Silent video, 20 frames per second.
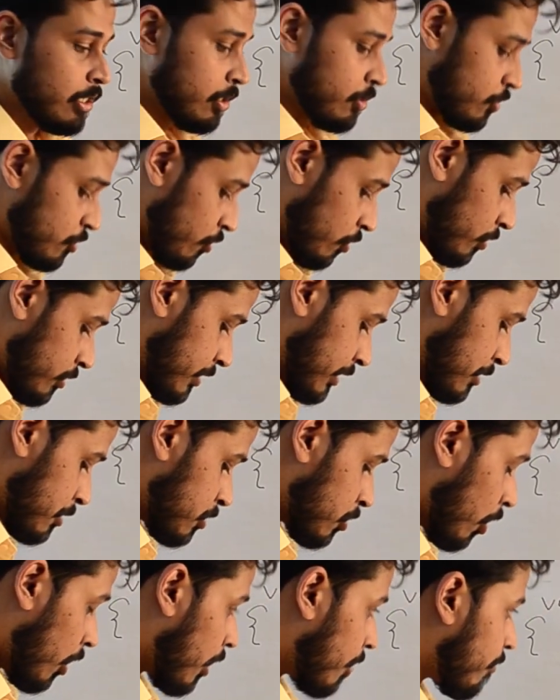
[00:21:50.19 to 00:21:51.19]
So this
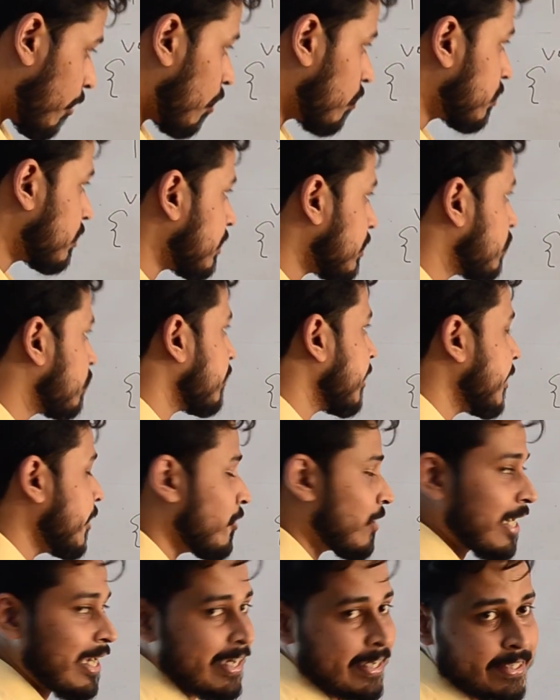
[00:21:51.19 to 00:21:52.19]
is all about this
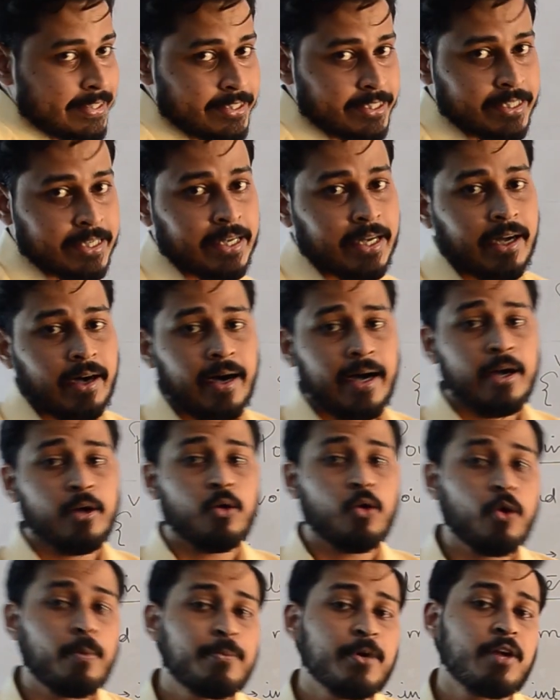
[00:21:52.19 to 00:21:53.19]
video, guys. I
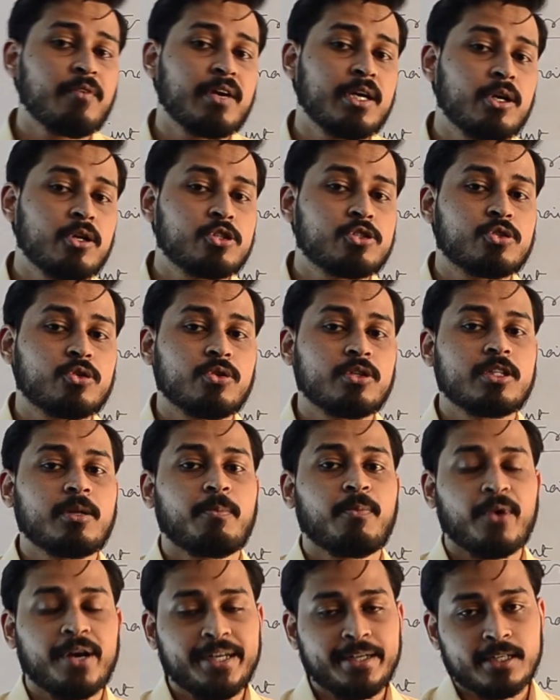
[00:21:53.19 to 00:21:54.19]
hope you have understood the
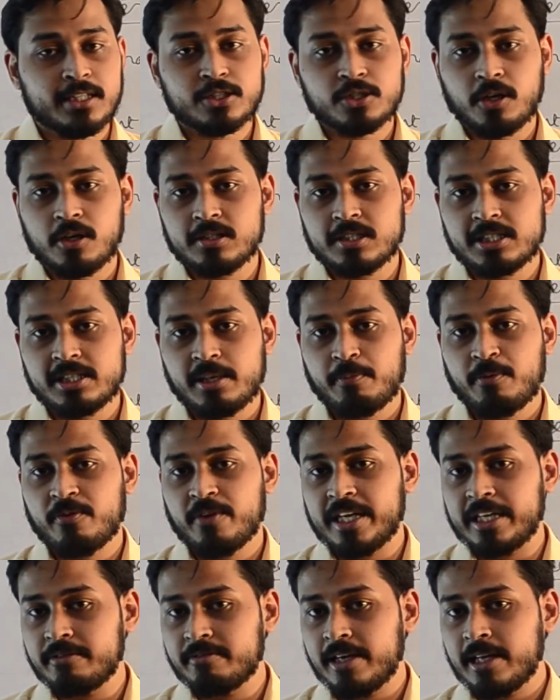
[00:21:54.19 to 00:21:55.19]
pointers concept
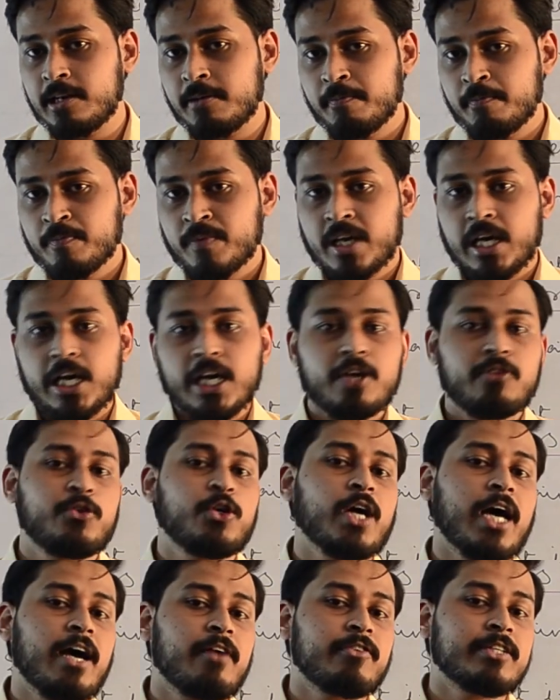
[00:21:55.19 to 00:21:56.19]
very well. If
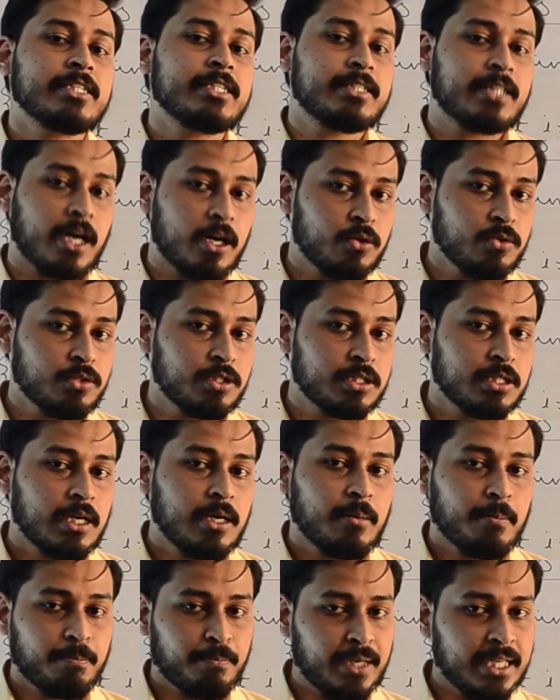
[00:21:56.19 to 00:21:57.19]
you have any doubts,
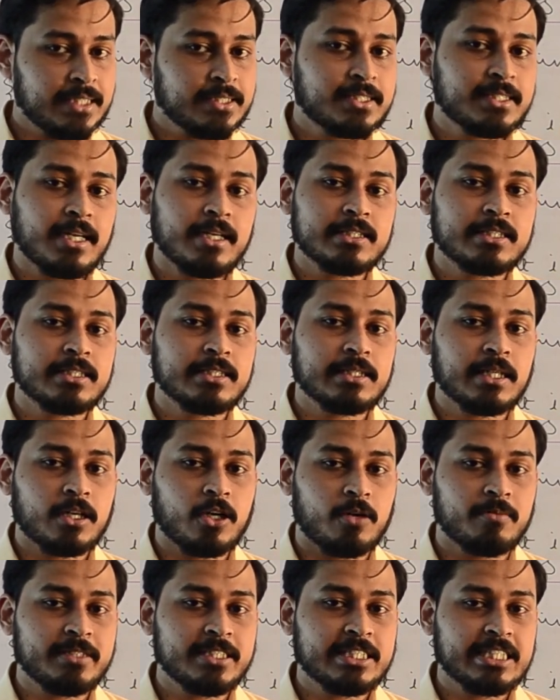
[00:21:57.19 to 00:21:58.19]
please tell us in the
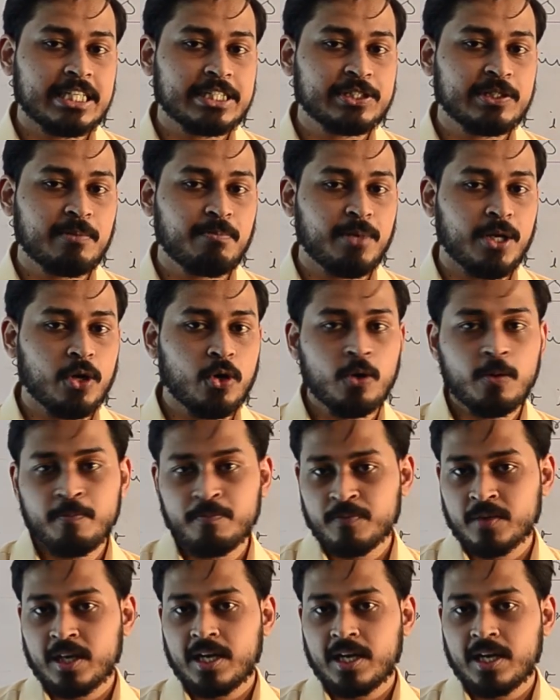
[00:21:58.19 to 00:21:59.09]
comment section below.